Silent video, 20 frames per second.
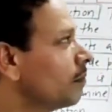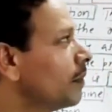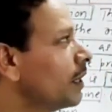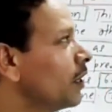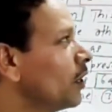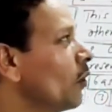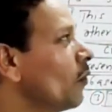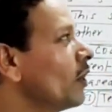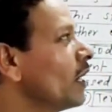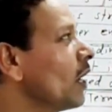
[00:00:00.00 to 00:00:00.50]
But
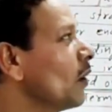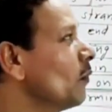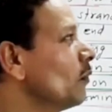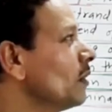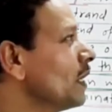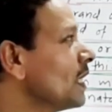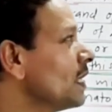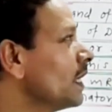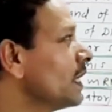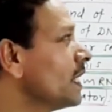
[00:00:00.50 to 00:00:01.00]
note
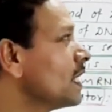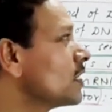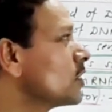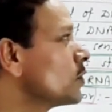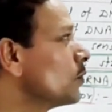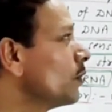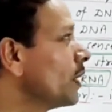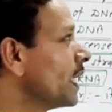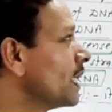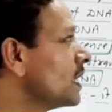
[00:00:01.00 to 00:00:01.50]
down that, dear
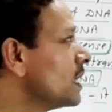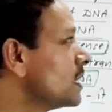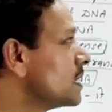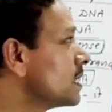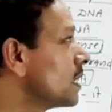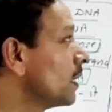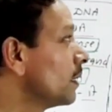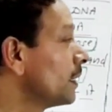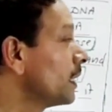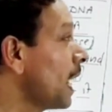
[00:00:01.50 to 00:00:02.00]
students,
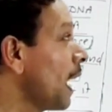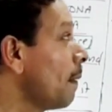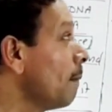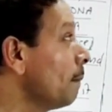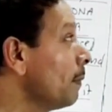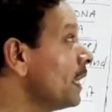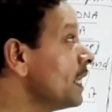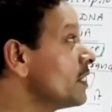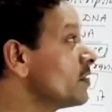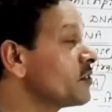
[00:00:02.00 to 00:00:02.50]
the
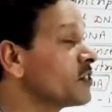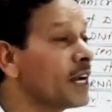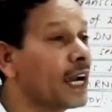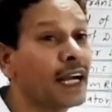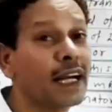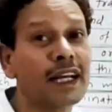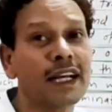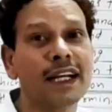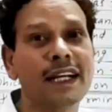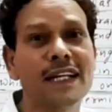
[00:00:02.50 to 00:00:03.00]
template
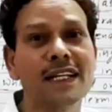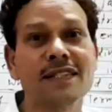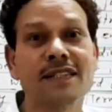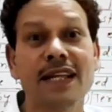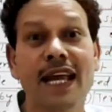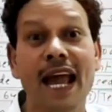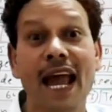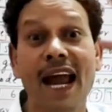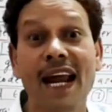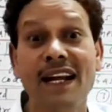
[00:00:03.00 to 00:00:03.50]
strand, it is
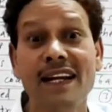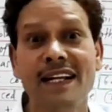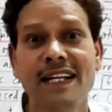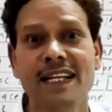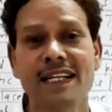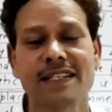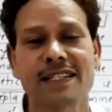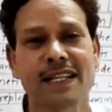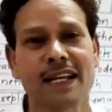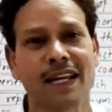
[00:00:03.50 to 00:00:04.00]

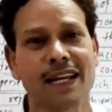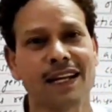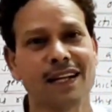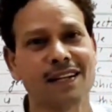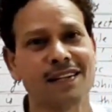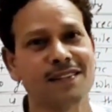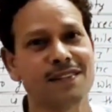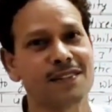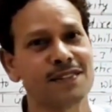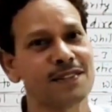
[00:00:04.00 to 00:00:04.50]

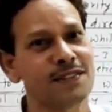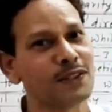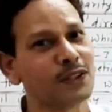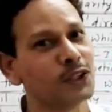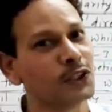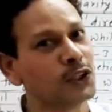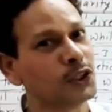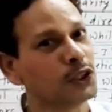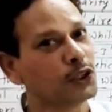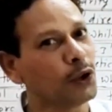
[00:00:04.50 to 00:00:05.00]
antisense.
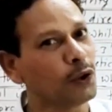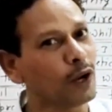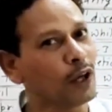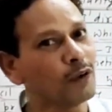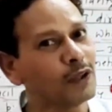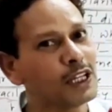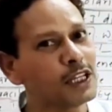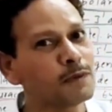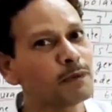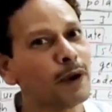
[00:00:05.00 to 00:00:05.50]
Note
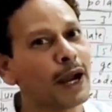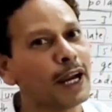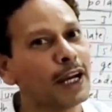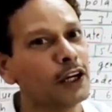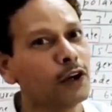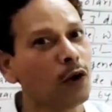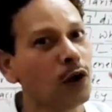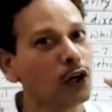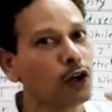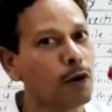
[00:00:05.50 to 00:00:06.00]
down this
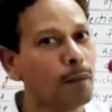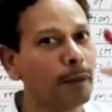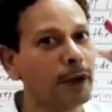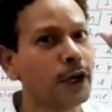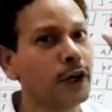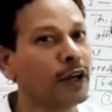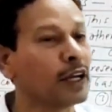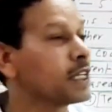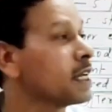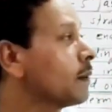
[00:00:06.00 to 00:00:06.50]
point, all
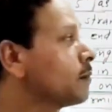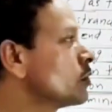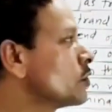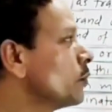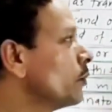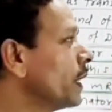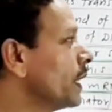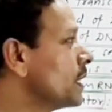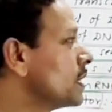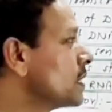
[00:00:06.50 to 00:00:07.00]
competitive exam
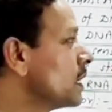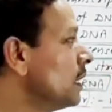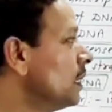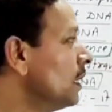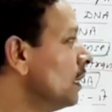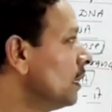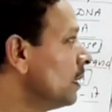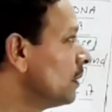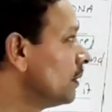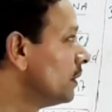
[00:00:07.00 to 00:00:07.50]
students.
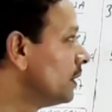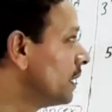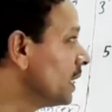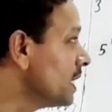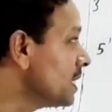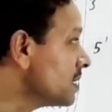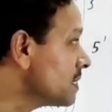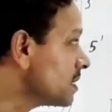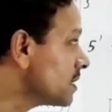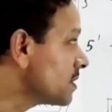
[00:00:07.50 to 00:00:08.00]

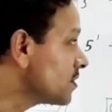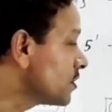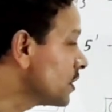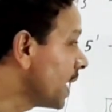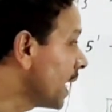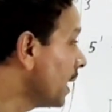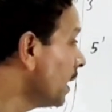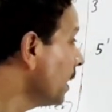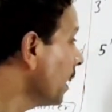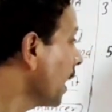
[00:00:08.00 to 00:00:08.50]
This
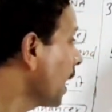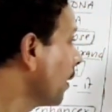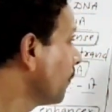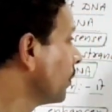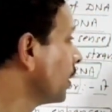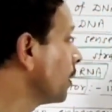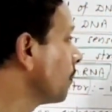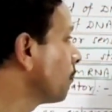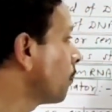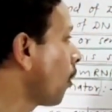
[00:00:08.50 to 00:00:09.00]
strand
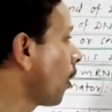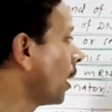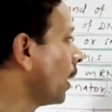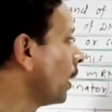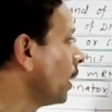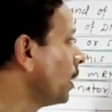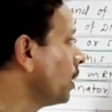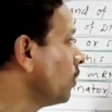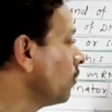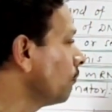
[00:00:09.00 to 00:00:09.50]
having a
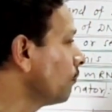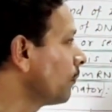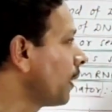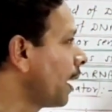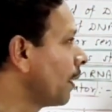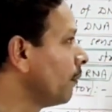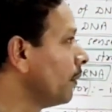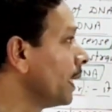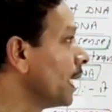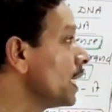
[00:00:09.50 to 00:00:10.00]
polarity of
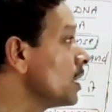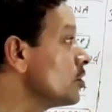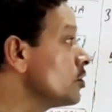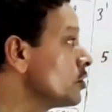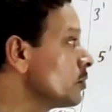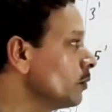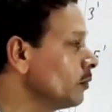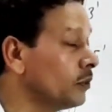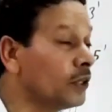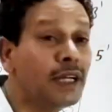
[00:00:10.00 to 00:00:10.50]
5'
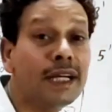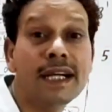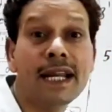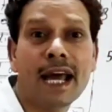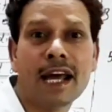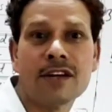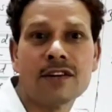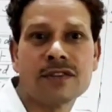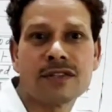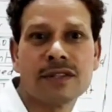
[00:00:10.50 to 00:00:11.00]
to 3',
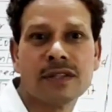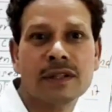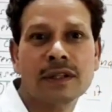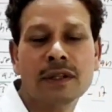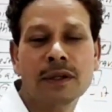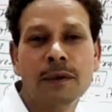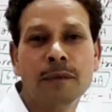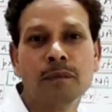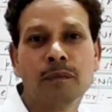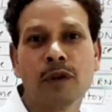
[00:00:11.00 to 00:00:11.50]

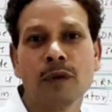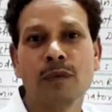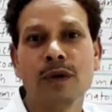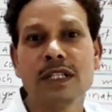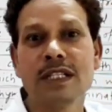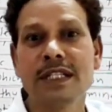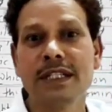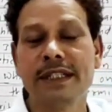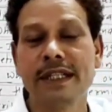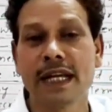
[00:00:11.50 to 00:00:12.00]

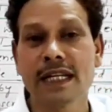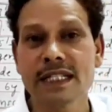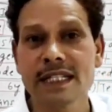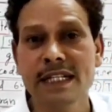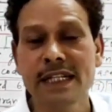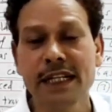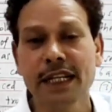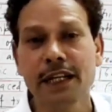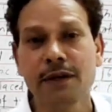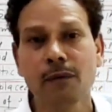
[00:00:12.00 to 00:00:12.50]
which
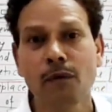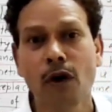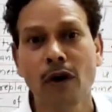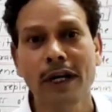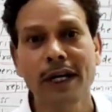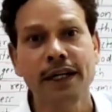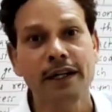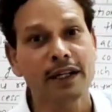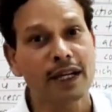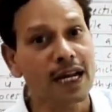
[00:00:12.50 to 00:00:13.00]
doesn't
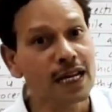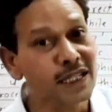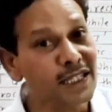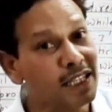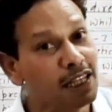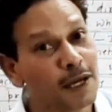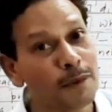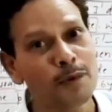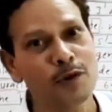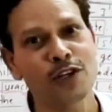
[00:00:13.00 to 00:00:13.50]
involve in
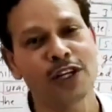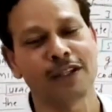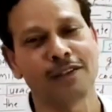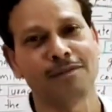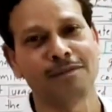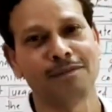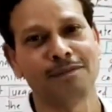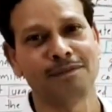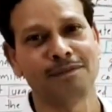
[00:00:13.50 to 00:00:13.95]
transcription,